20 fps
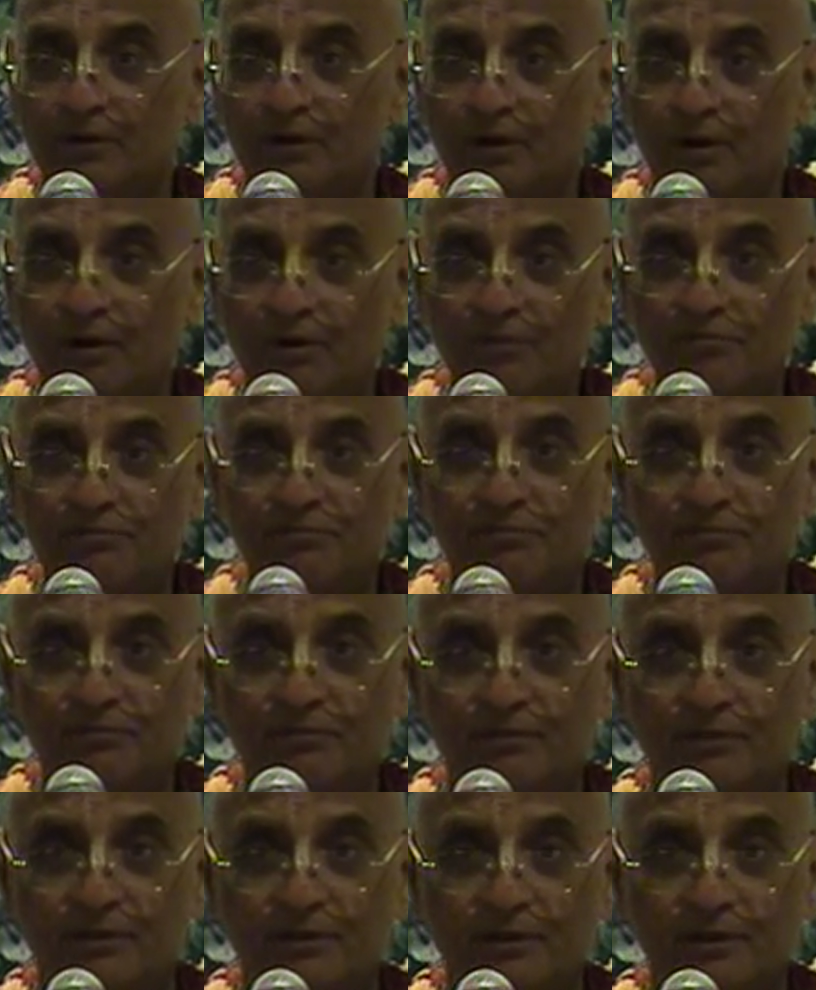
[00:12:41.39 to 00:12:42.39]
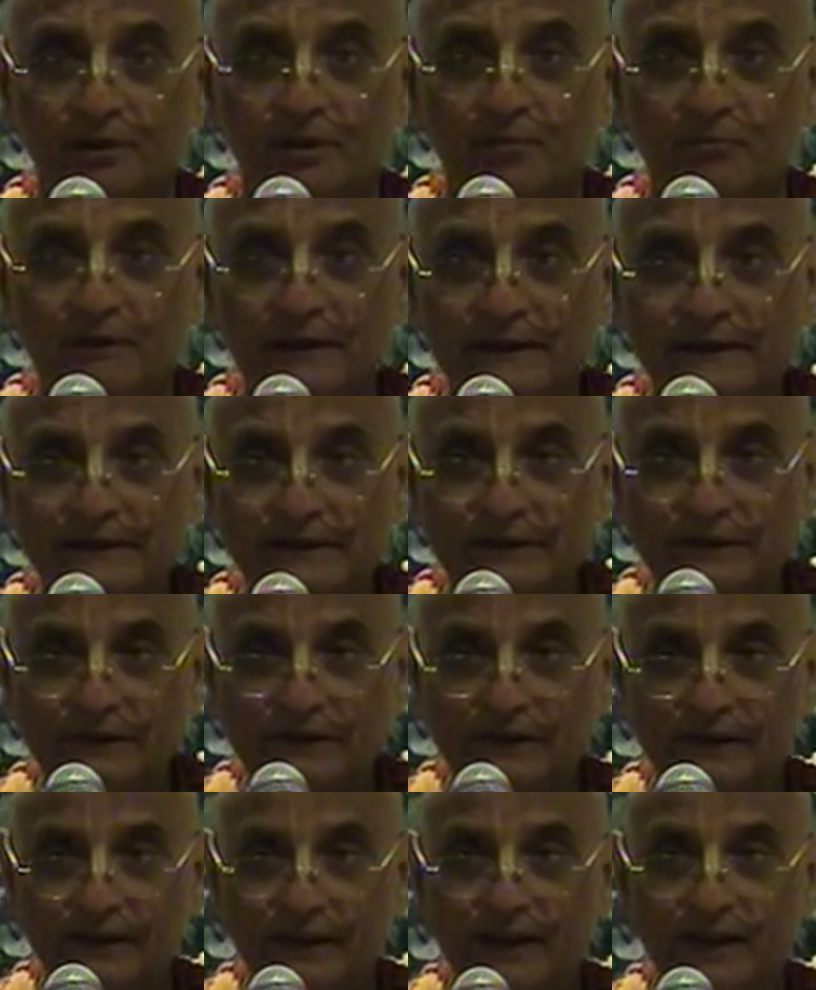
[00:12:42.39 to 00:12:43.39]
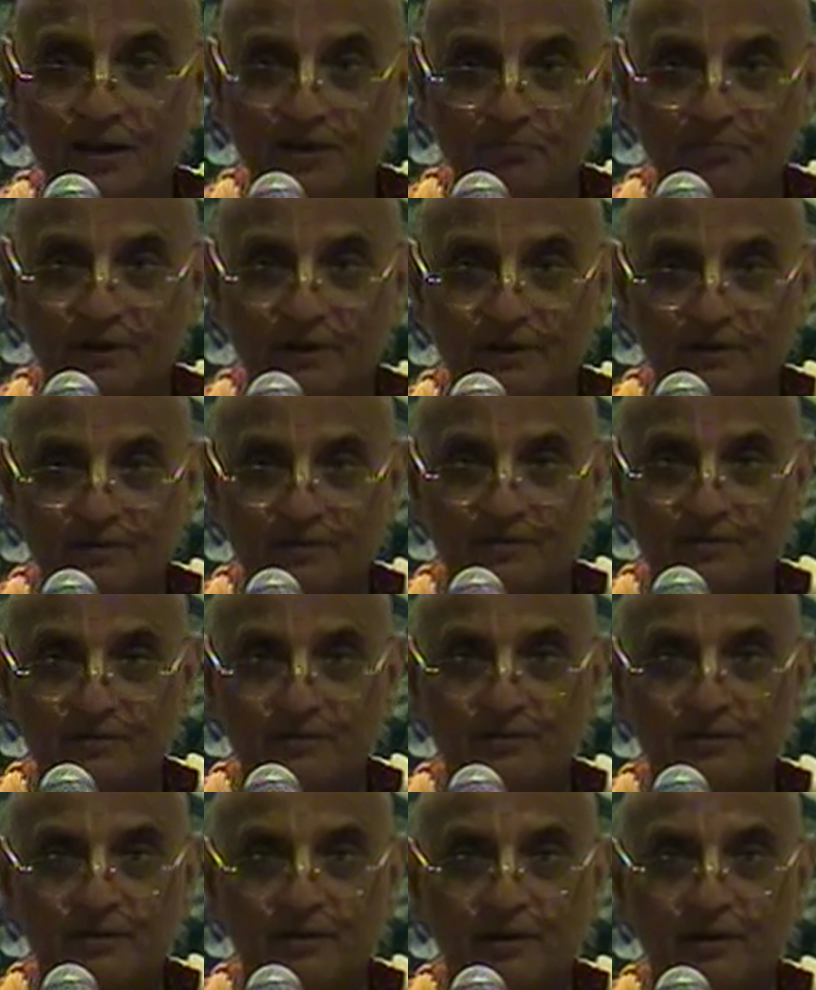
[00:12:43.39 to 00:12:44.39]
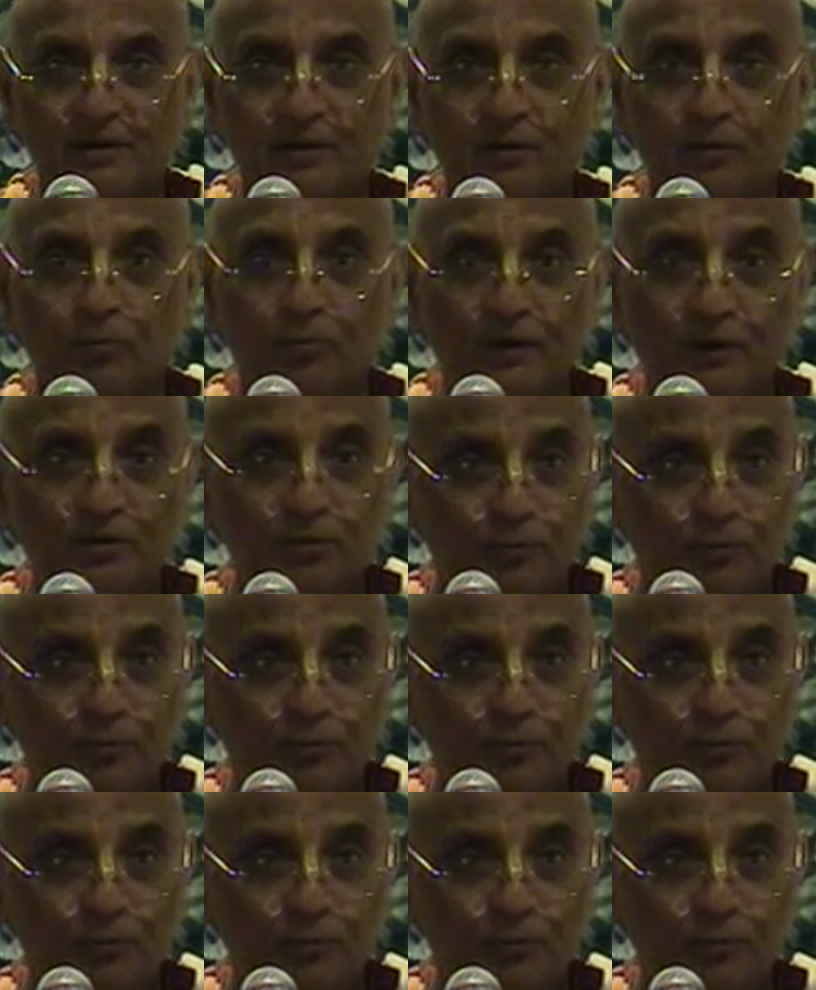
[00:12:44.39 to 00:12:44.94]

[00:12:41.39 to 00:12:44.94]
of the material element with